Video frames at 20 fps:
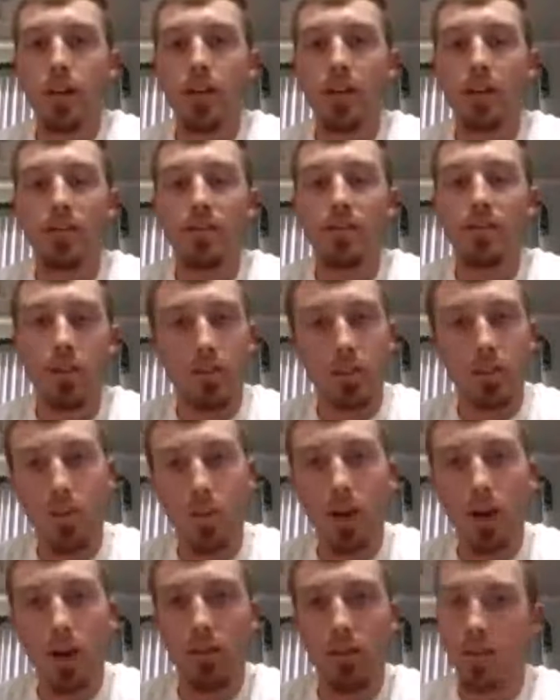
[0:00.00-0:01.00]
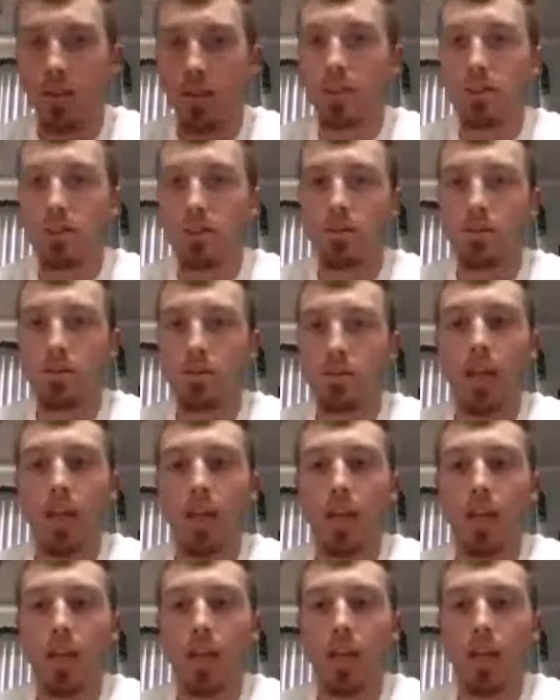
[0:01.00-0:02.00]
I did fairly well in it,
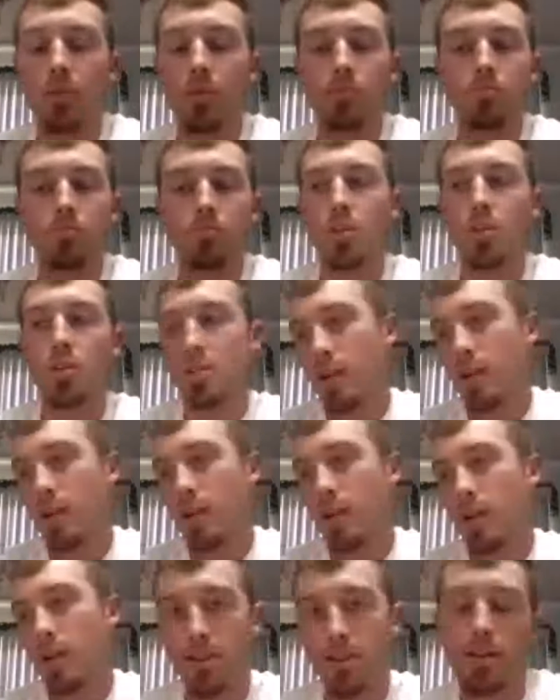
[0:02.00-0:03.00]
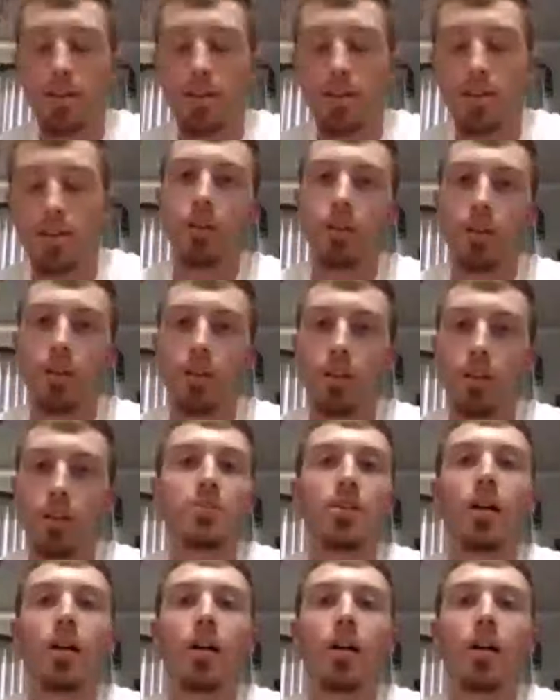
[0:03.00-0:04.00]
and I was interested in the
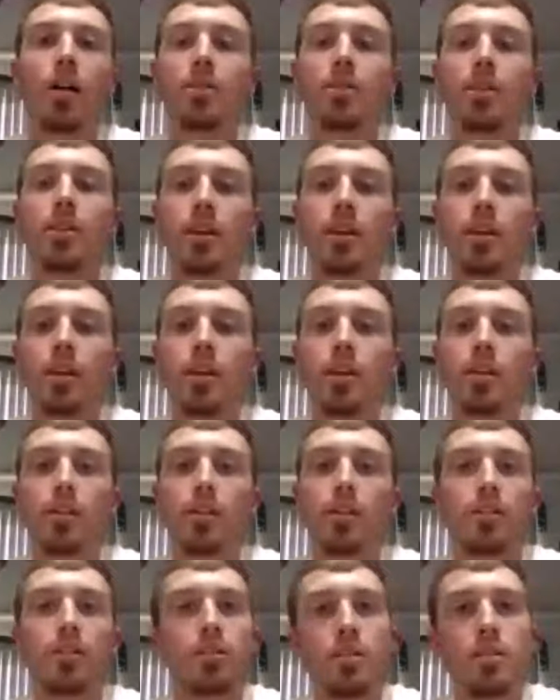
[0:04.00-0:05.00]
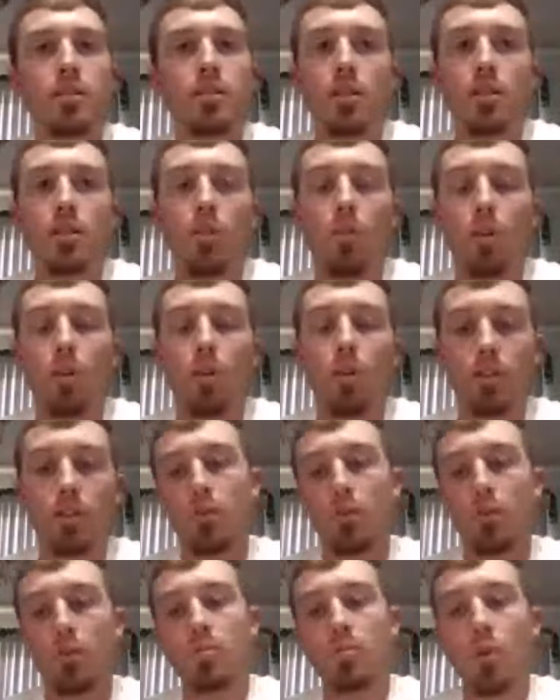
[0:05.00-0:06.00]
concepts and wanted
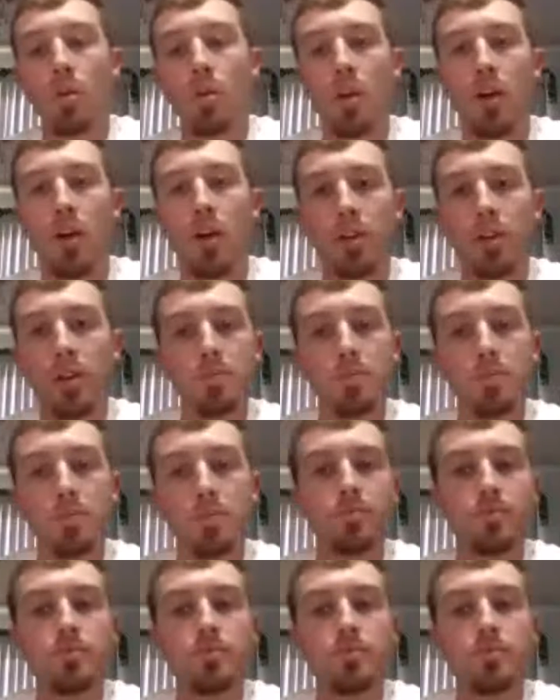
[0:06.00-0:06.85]
to learn more about it.